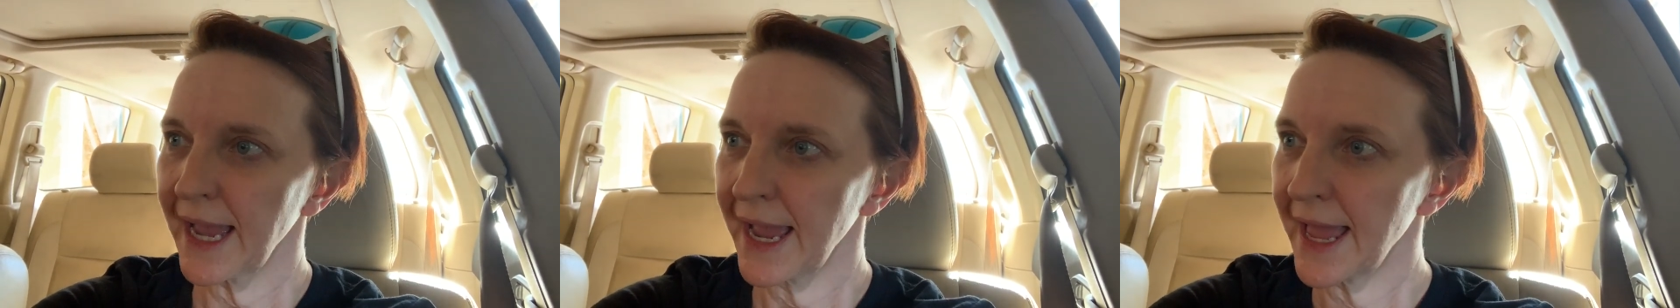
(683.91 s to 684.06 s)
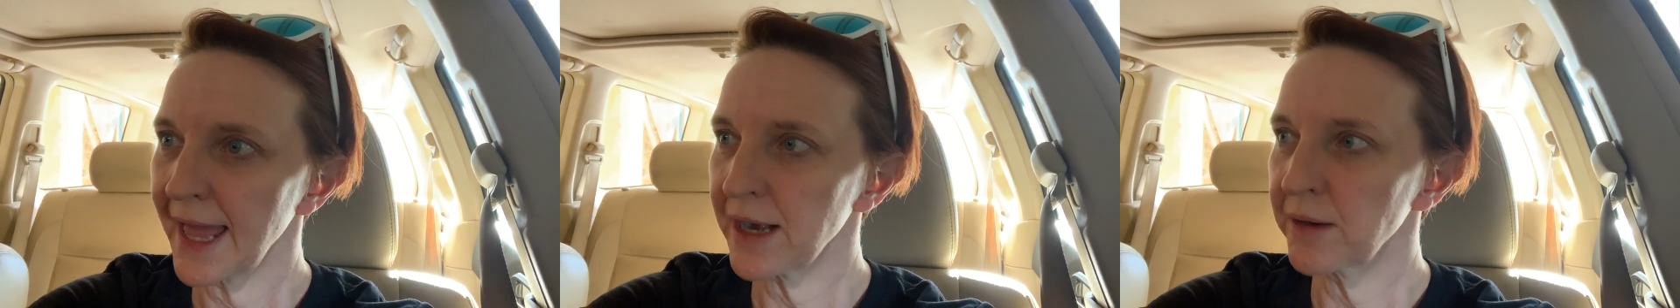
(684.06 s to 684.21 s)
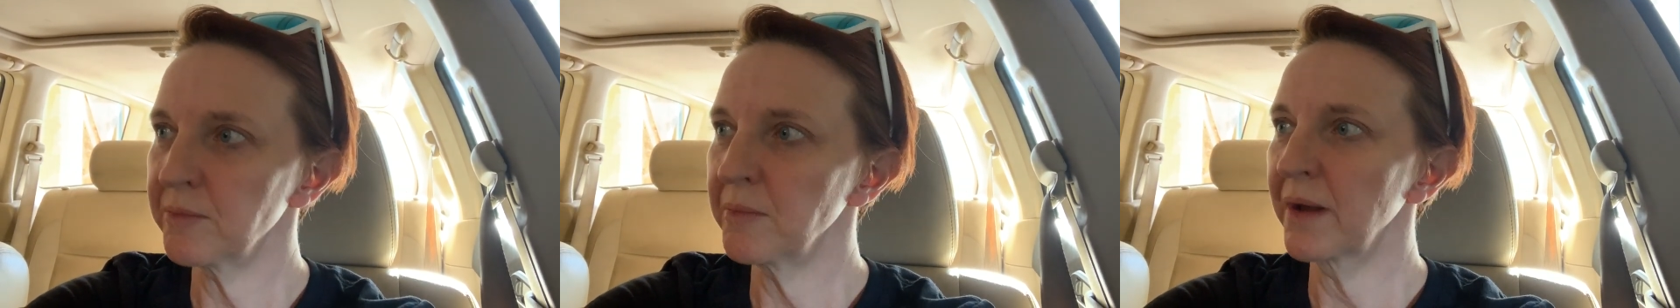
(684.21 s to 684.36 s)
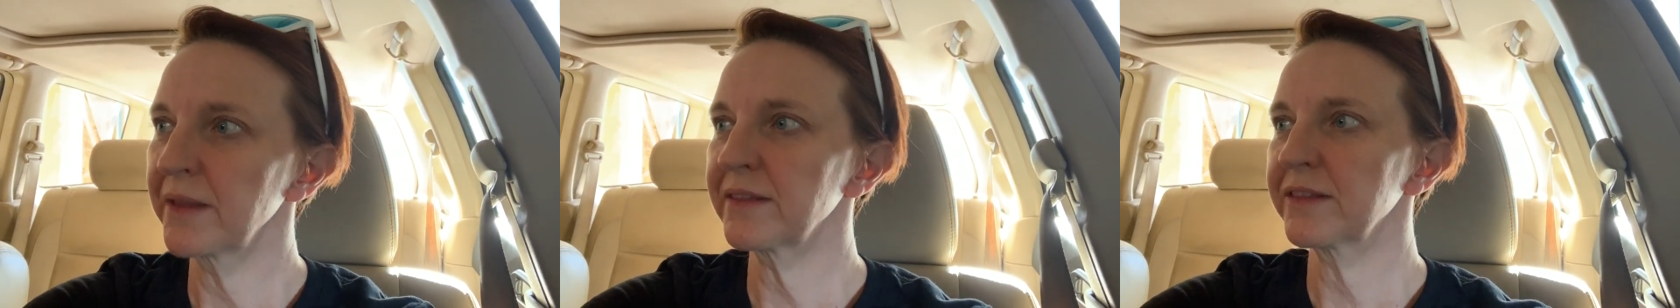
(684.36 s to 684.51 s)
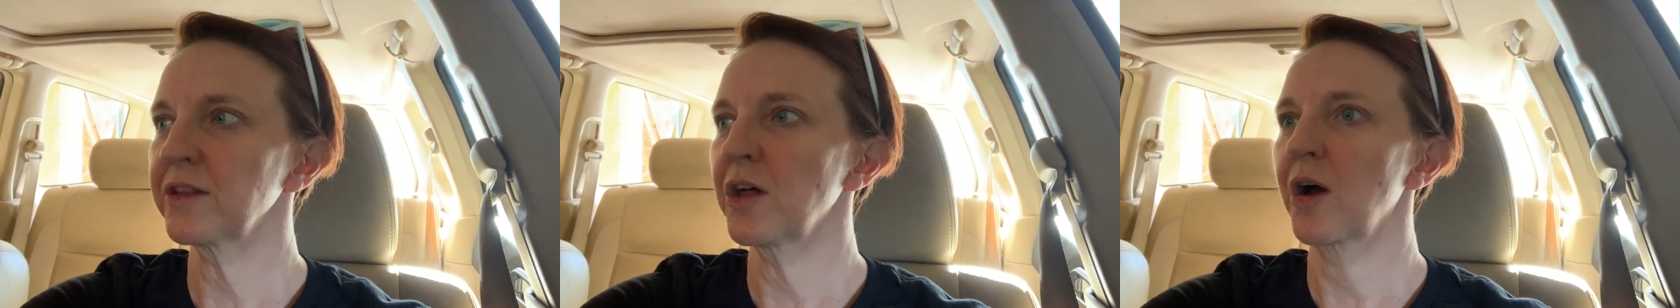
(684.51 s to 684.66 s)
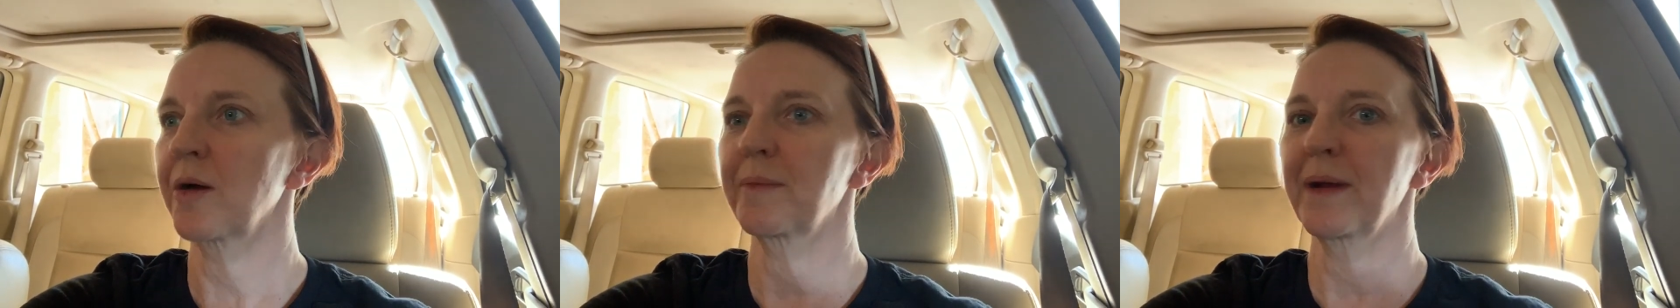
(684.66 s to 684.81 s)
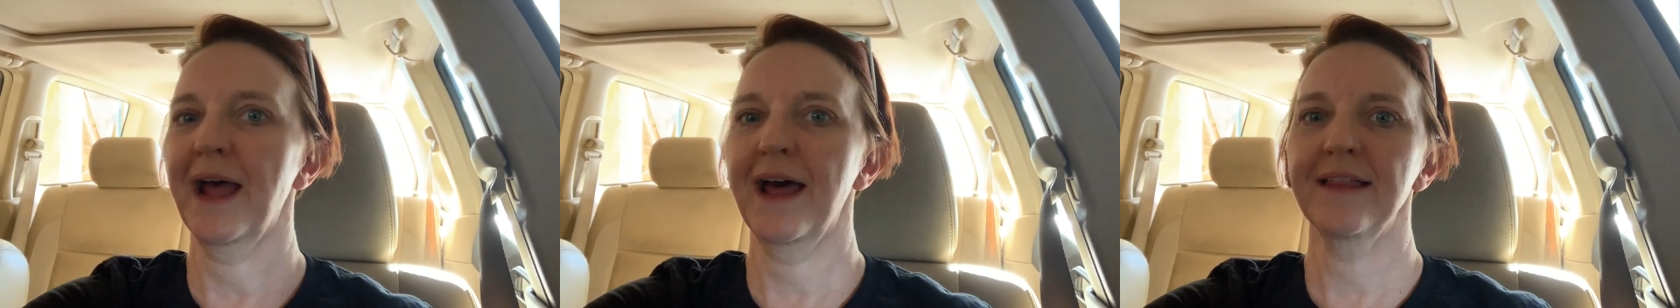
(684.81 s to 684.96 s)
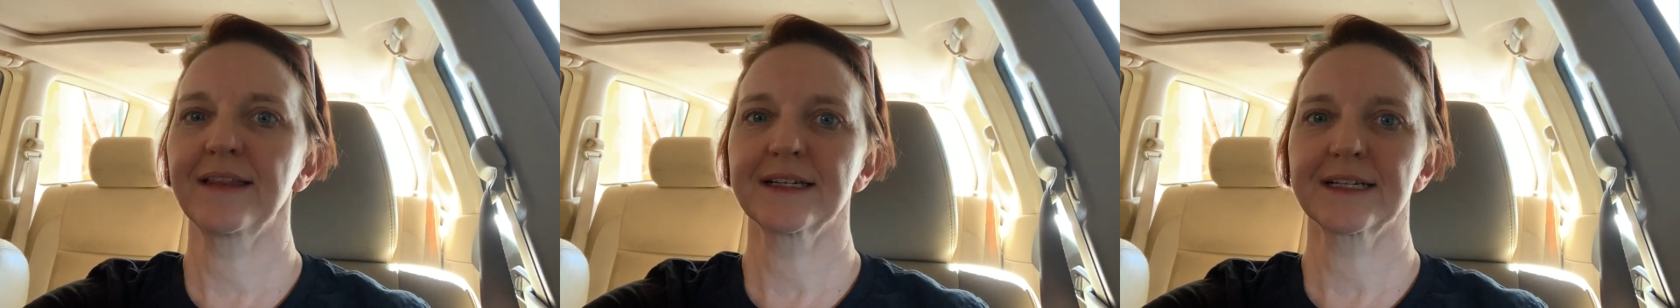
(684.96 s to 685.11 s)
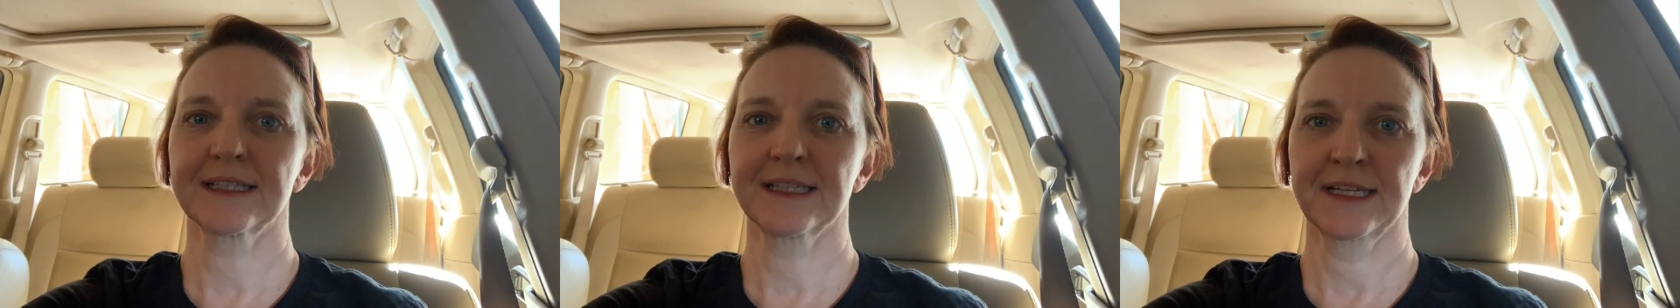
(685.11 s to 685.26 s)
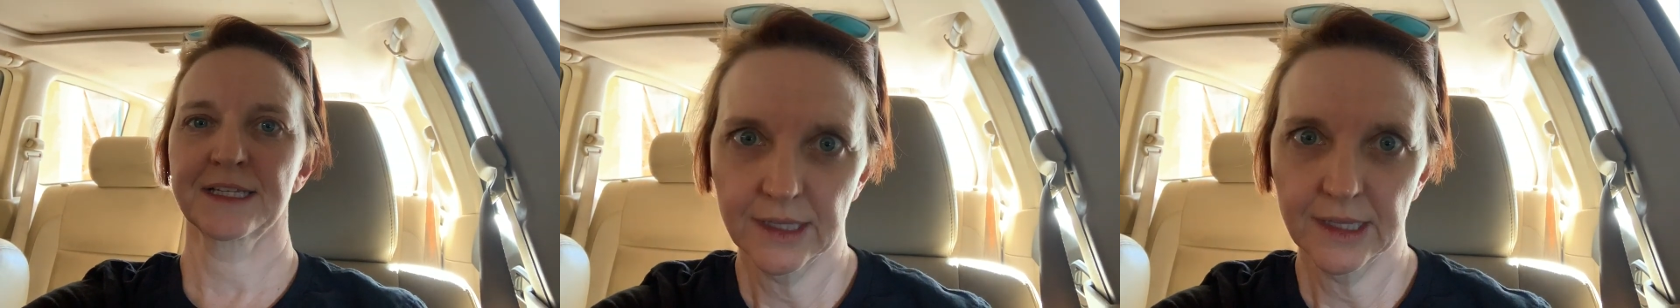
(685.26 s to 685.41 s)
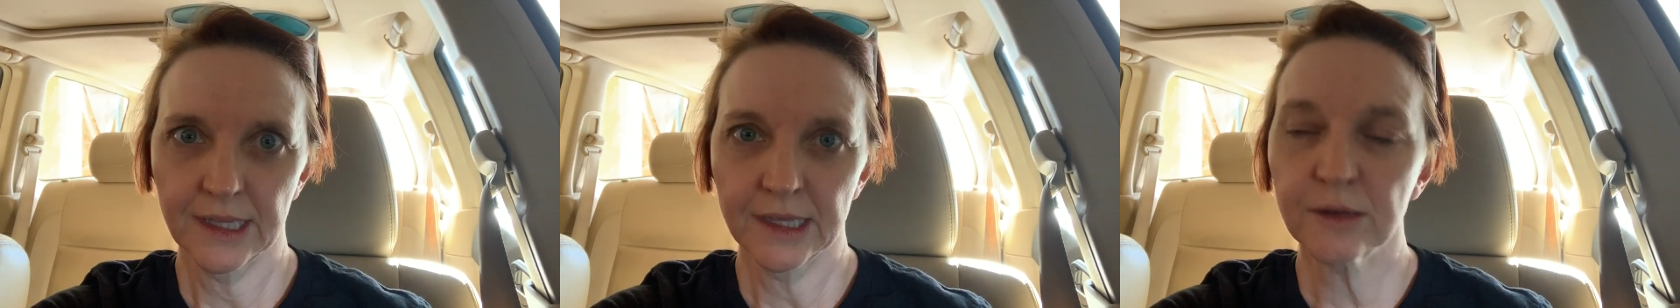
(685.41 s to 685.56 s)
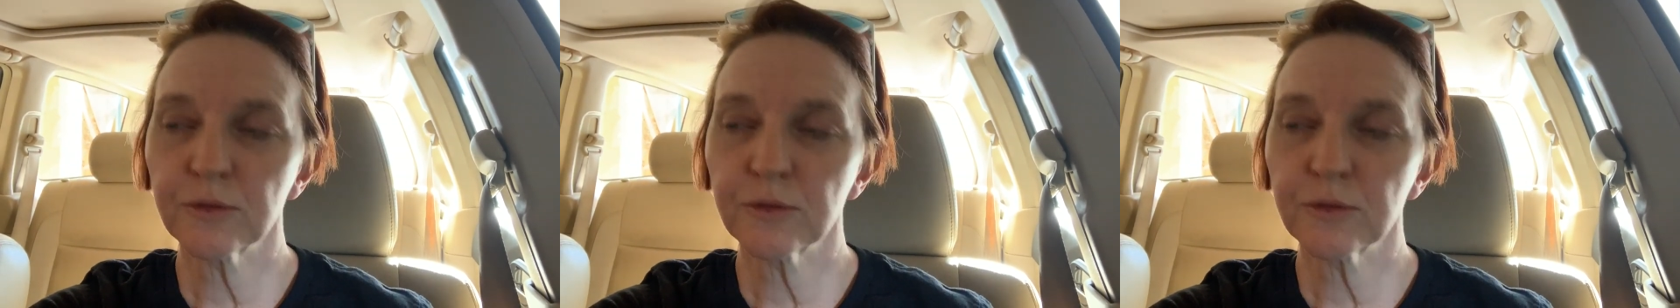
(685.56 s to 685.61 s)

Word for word: I had a month-long palate cleanser.